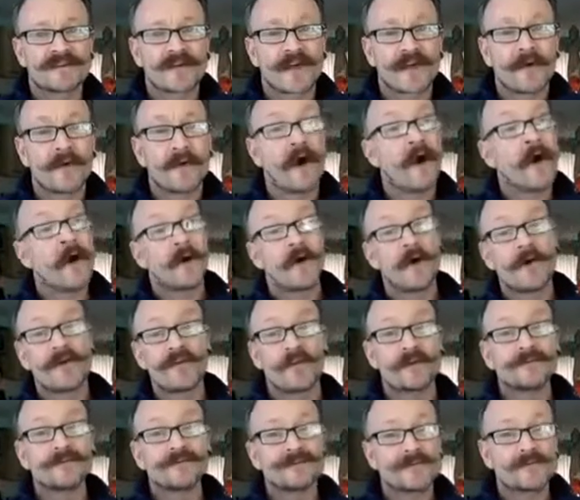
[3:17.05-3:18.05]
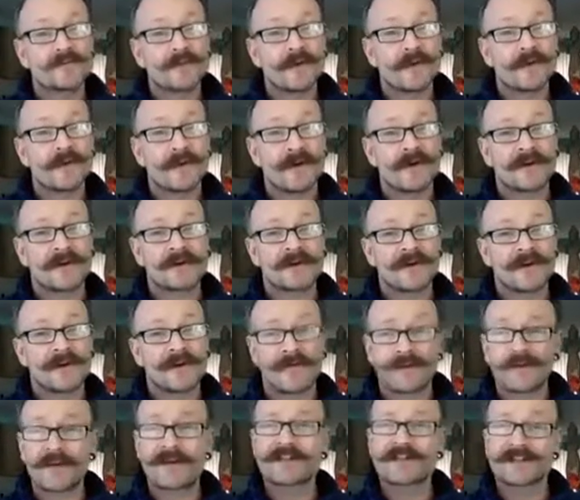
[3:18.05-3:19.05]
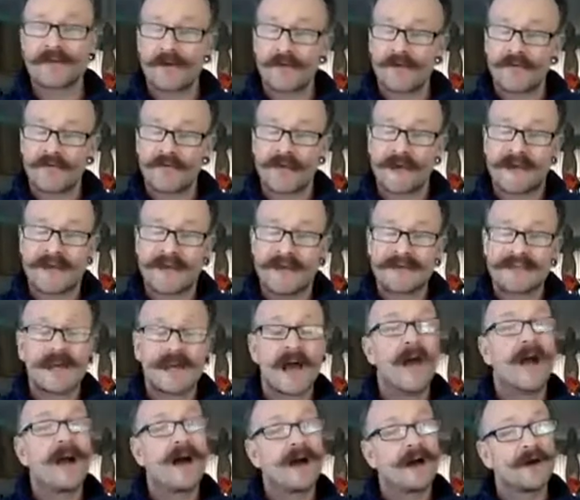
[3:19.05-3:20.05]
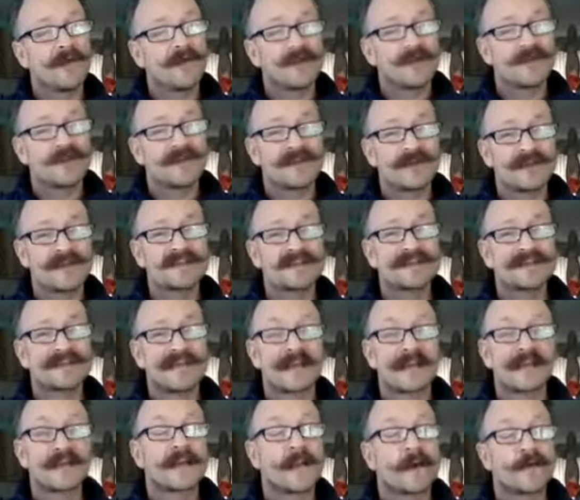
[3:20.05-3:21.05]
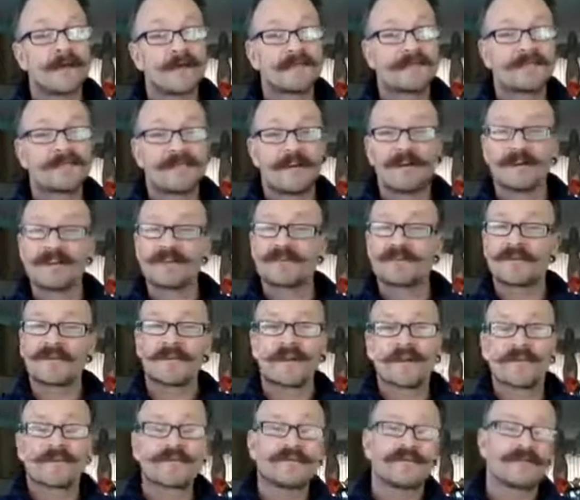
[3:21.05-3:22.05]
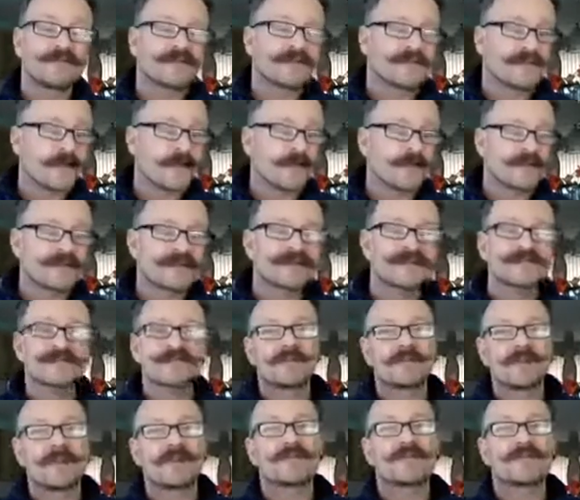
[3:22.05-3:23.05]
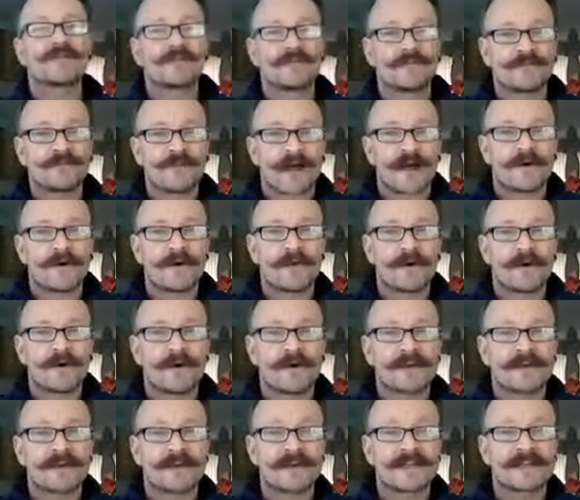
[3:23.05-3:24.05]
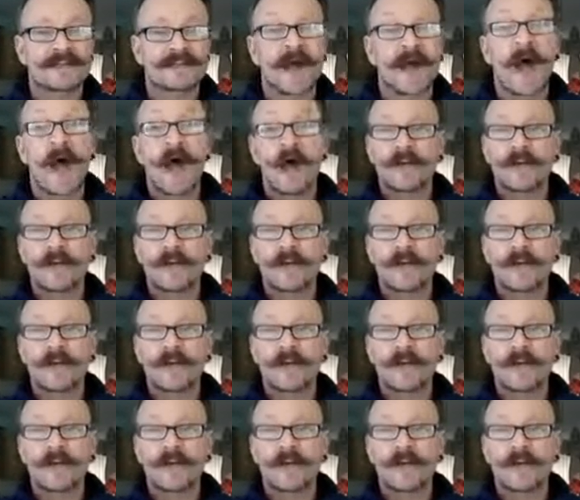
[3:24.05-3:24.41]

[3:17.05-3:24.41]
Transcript: So although supermarket offerings are great, I would always say go and find your local florist, your local flower market,